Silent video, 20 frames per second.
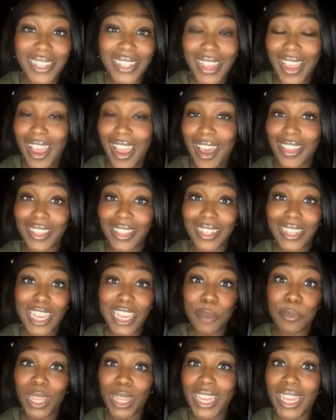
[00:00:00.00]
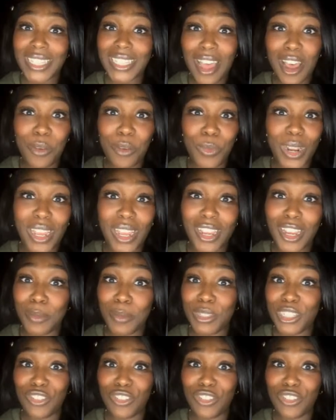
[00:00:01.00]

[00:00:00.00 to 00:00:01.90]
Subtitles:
seeing how the league plays out when it comes